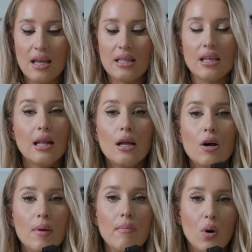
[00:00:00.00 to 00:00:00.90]
is a little
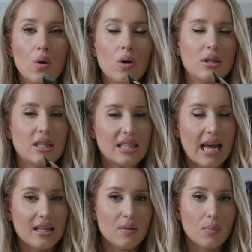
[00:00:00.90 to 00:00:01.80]
bit more
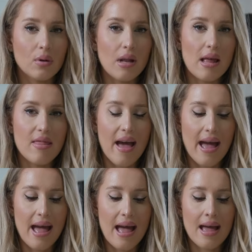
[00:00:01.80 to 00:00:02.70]
detectable in the
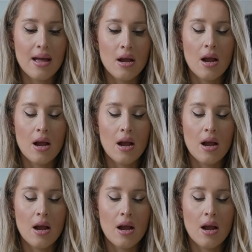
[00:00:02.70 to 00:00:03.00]
hair,